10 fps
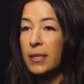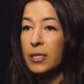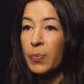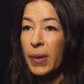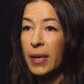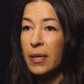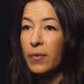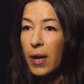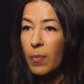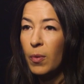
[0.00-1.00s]
as a brand
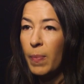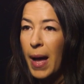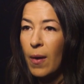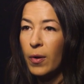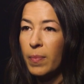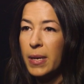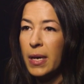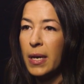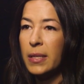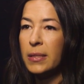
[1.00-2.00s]
incredible power,
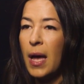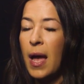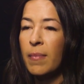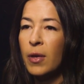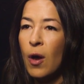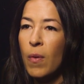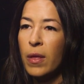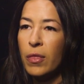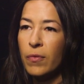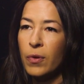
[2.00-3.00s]
because I'm
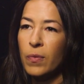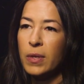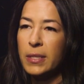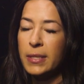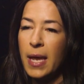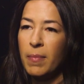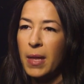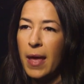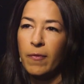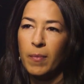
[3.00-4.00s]
going through the same
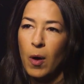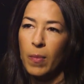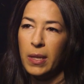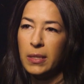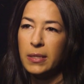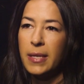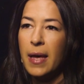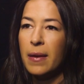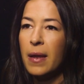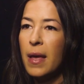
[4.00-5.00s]
life moments
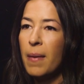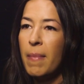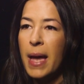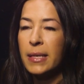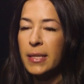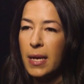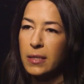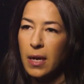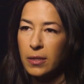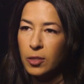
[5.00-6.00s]
that my exact
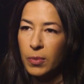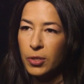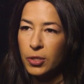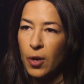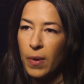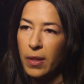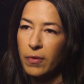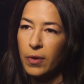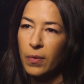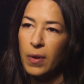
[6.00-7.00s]
customer is going
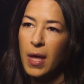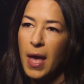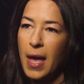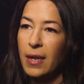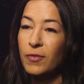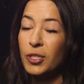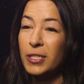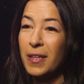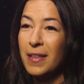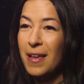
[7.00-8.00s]
through. And if she's
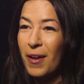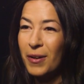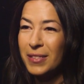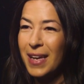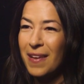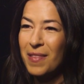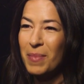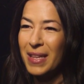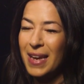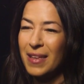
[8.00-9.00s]
on the younger side of the
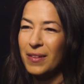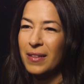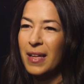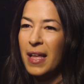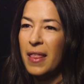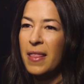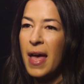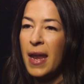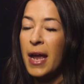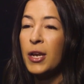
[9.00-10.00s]
millennial,
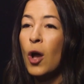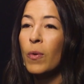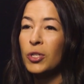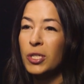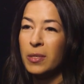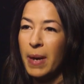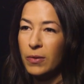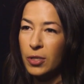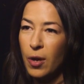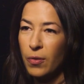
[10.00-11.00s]
then I know what she's about
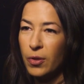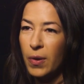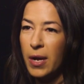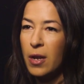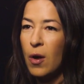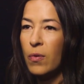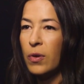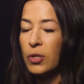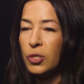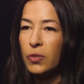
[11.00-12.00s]
to go through. I know
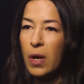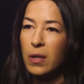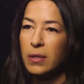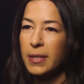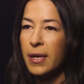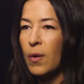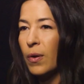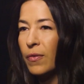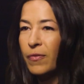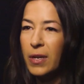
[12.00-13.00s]
her struggles, I know
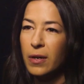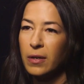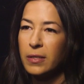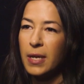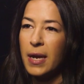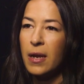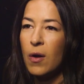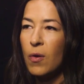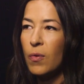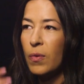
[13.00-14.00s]
her fears, I
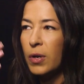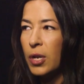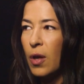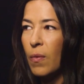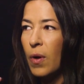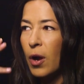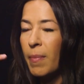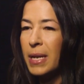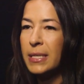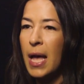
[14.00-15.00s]
know, you know, her
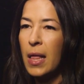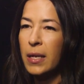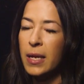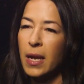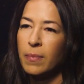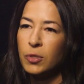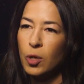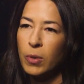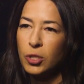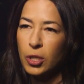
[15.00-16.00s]
mentality, and I'm so
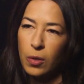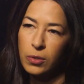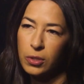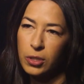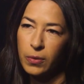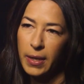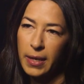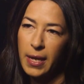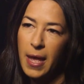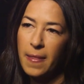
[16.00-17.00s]
much closer to
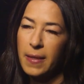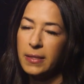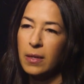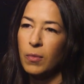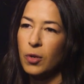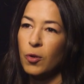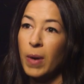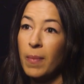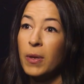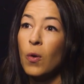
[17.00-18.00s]
it than someone who
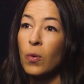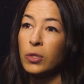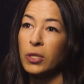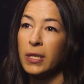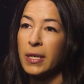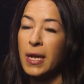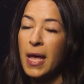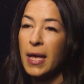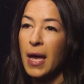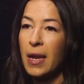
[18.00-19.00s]
might be older and
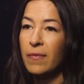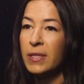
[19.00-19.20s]
kind of